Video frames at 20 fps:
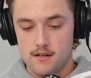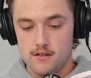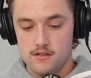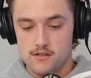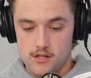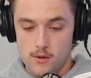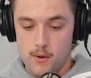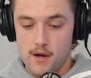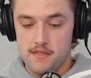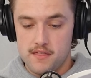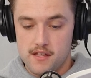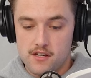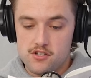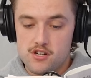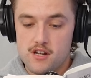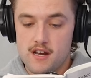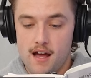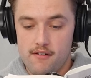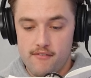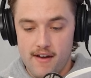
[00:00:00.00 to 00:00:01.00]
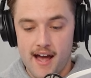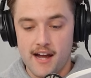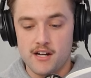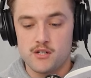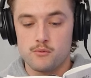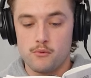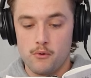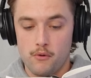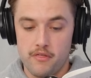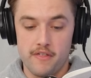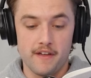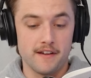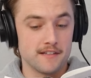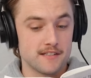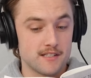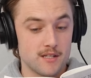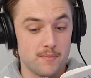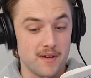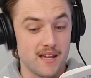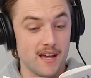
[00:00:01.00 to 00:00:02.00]
so I think she'd have actual
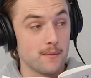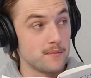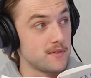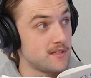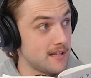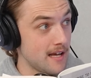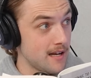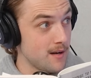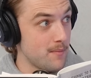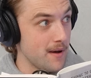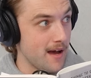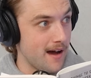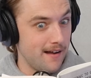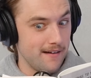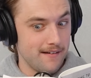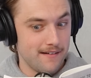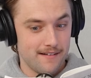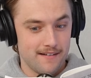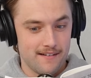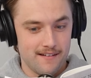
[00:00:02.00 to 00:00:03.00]
things to be upset about.